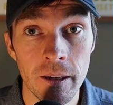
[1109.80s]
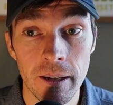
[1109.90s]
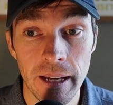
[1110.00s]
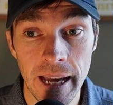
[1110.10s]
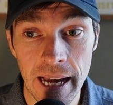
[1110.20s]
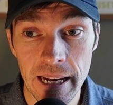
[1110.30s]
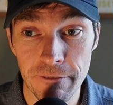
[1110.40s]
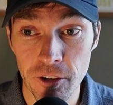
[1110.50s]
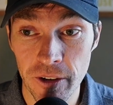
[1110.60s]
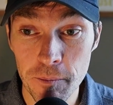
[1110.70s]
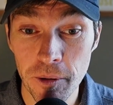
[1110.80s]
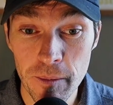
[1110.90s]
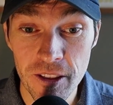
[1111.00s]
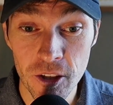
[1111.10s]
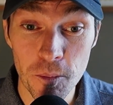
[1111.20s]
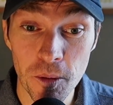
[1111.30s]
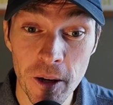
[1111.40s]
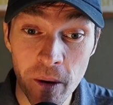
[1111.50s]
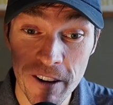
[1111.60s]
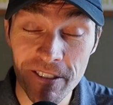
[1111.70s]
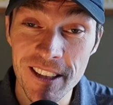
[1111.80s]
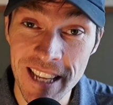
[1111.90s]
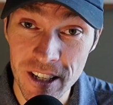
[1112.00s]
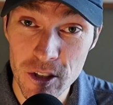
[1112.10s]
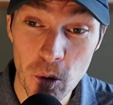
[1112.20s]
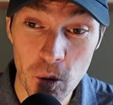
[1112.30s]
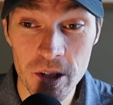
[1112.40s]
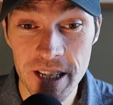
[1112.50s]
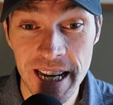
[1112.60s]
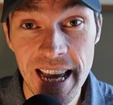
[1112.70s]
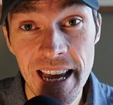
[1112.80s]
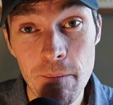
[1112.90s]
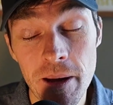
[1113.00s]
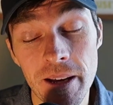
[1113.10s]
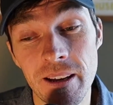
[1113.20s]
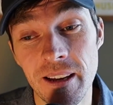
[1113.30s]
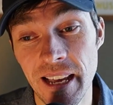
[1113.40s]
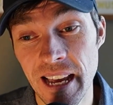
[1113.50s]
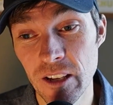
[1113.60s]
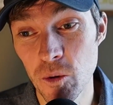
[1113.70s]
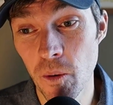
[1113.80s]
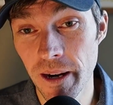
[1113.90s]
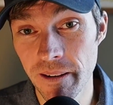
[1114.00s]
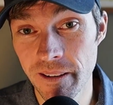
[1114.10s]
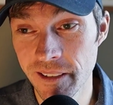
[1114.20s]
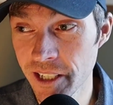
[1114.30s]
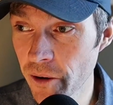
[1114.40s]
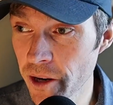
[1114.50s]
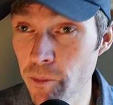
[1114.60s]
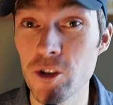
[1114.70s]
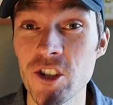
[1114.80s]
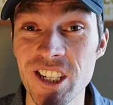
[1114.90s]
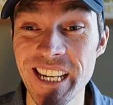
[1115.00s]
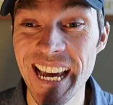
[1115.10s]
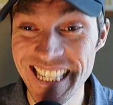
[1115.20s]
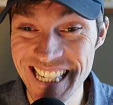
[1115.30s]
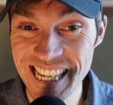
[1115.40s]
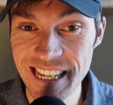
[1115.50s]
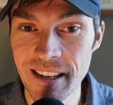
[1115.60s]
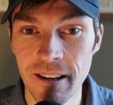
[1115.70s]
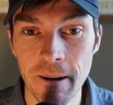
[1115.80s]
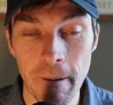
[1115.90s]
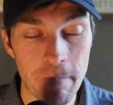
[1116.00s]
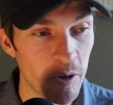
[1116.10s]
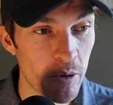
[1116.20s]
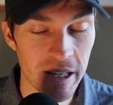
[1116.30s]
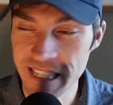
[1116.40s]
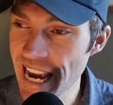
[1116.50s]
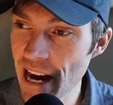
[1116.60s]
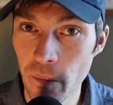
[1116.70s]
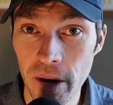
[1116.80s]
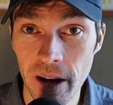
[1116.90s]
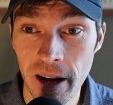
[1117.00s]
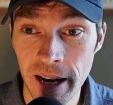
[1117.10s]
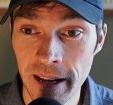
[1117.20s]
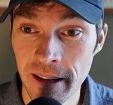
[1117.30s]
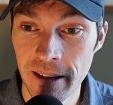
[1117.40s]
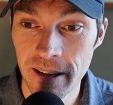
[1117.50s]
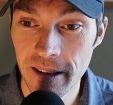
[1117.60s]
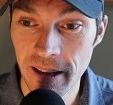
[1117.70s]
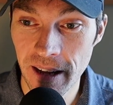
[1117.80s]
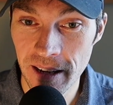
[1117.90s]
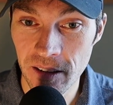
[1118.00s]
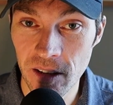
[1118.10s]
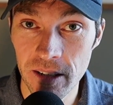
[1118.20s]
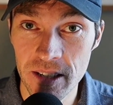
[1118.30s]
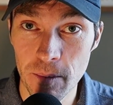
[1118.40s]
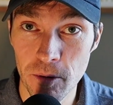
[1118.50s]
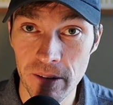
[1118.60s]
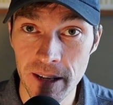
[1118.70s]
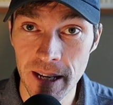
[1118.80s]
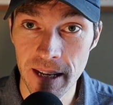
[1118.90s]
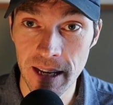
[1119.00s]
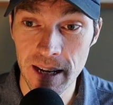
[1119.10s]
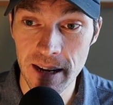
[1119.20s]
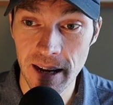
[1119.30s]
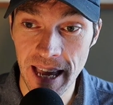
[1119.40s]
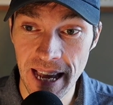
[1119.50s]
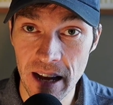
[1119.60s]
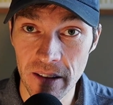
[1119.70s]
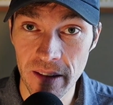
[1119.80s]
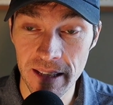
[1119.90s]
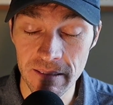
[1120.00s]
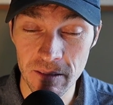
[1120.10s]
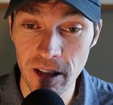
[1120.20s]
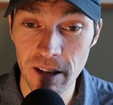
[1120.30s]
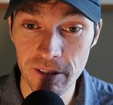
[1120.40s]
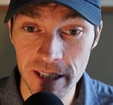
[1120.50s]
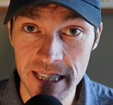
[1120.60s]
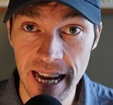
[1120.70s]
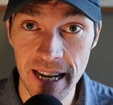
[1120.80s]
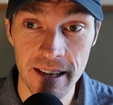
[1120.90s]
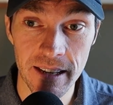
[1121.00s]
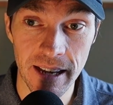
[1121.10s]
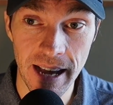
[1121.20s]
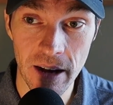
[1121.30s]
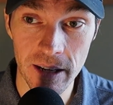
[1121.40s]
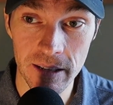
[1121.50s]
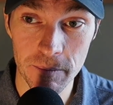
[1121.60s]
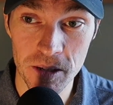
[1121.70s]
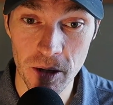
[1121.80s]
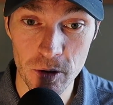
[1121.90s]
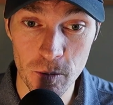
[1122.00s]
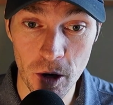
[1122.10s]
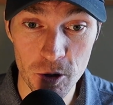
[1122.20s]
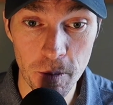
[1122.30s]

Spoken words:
And if you're in Plymouth and you play one of the next two courses I name, and you want, an emergency 18, you can tack one on a long summer evening and hang out on that lovely deck out at Souther's Marsh.